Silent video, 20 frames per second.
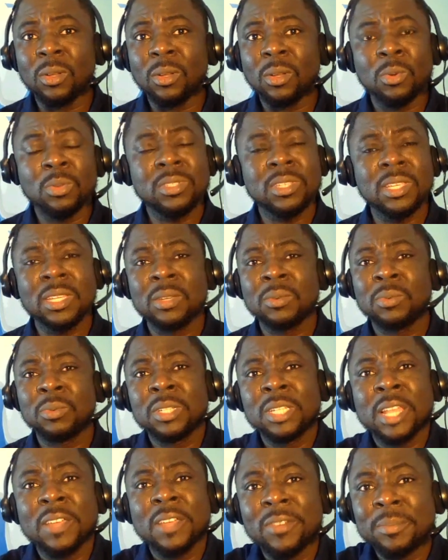wholesaling
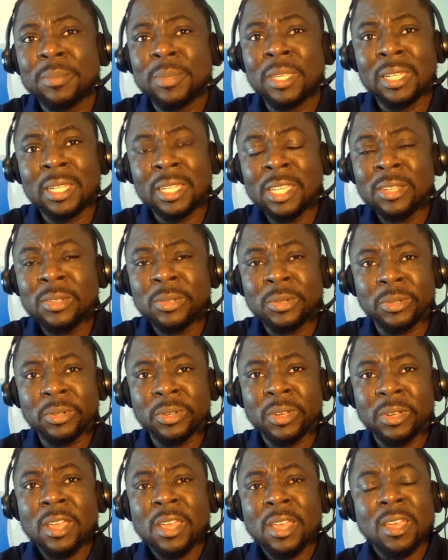will never be illegal.
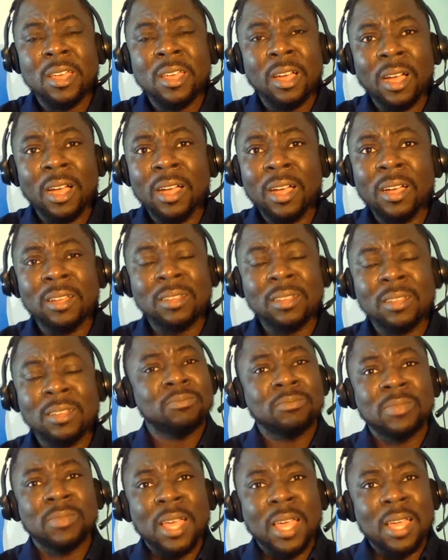Uh,
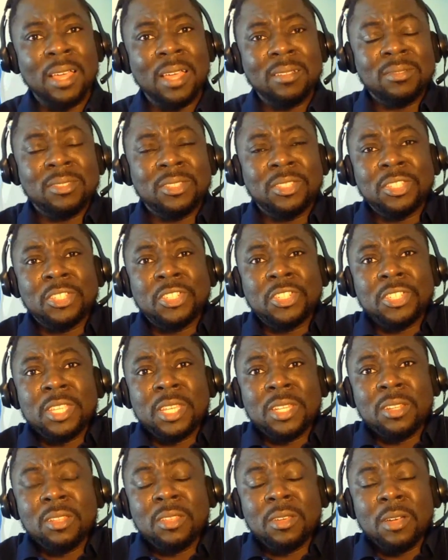it's just
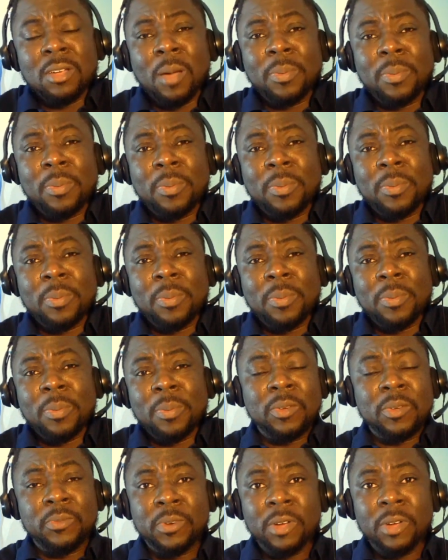another obstacle
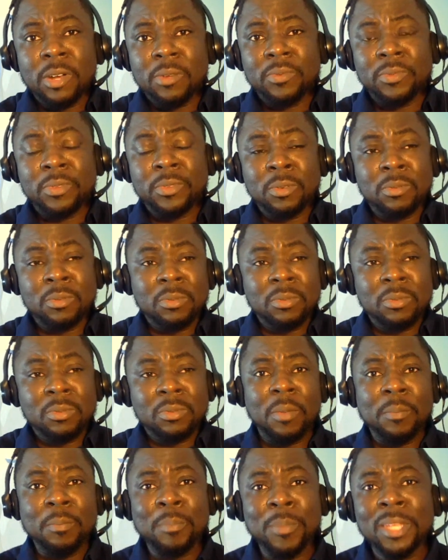in front of you
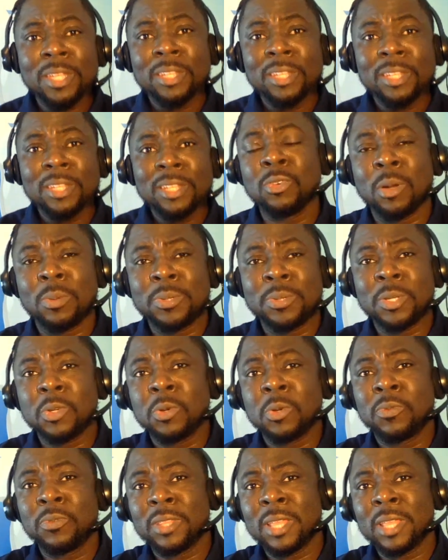minuscule
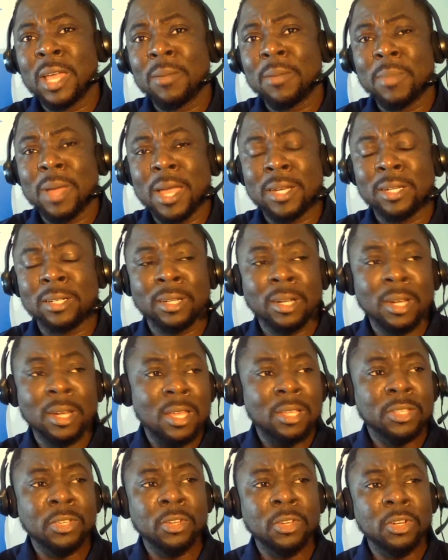obstacle for that matter.
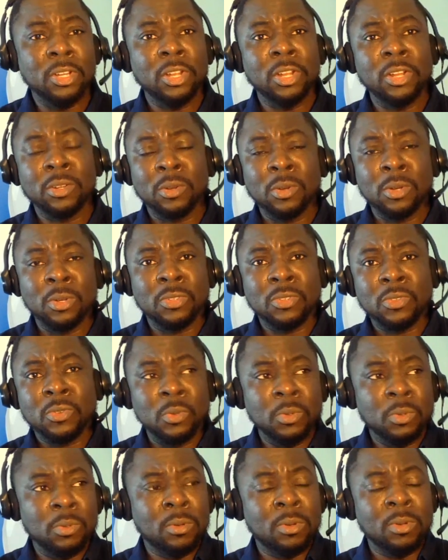You're gonna go to
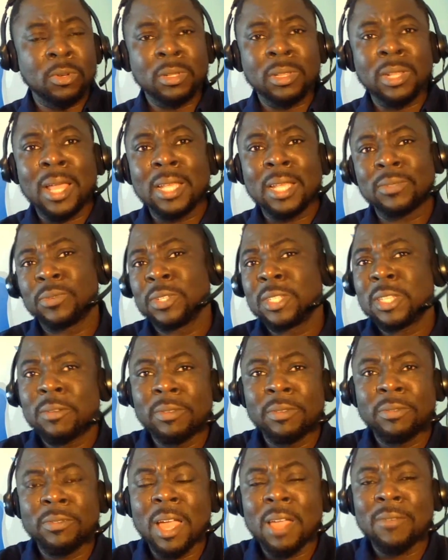school, go to class for
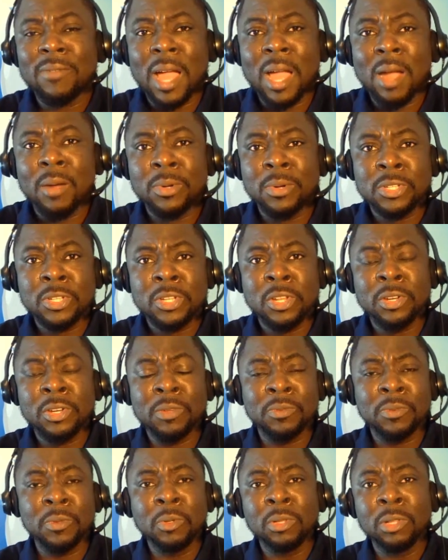75 hours, learn
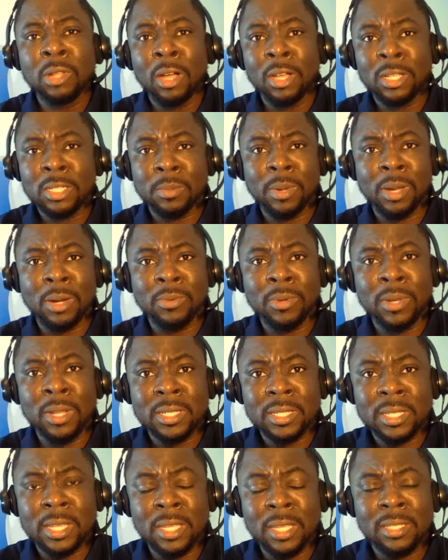a few laws about real
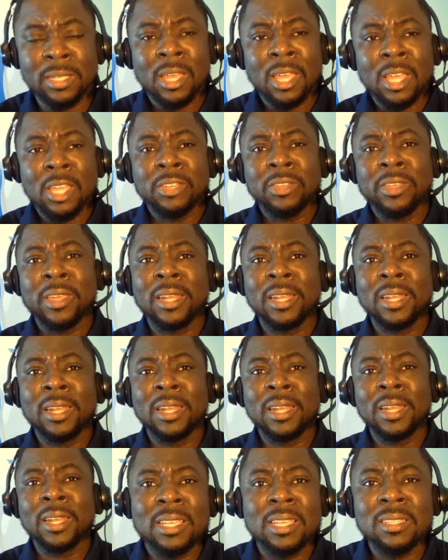estate, you get a
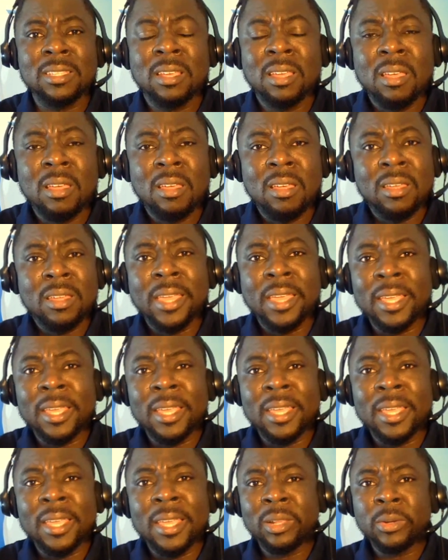license,
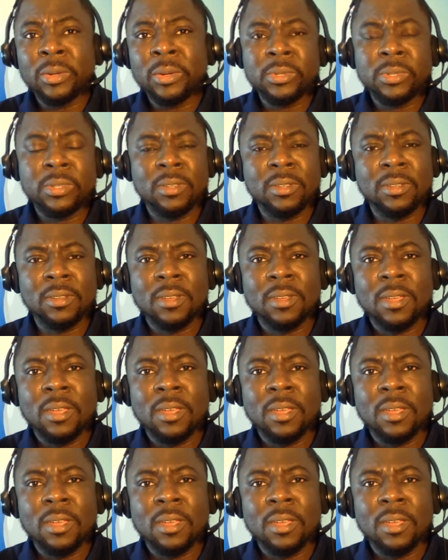case closed.